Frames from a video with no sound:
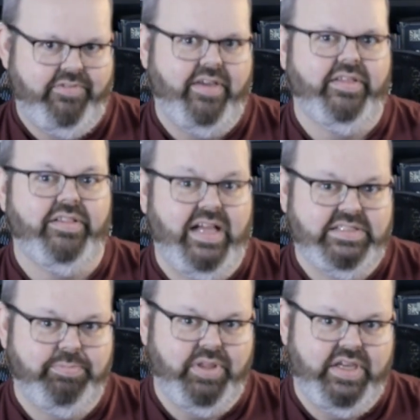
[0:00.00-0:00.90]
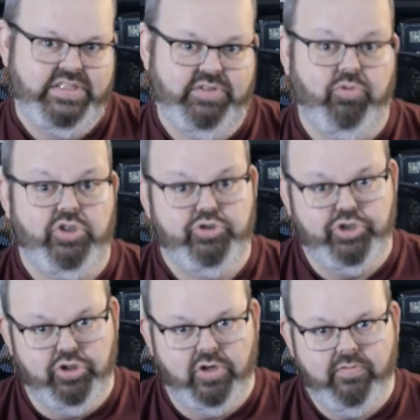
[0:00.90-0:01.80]
how the class plays and what you
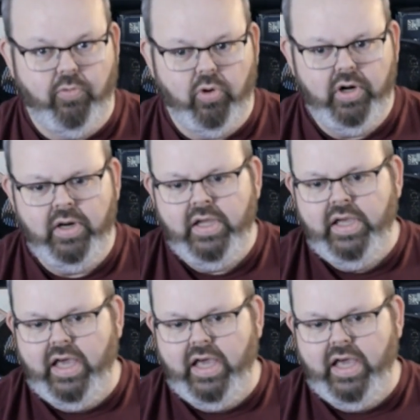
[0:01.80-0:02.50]
should look for,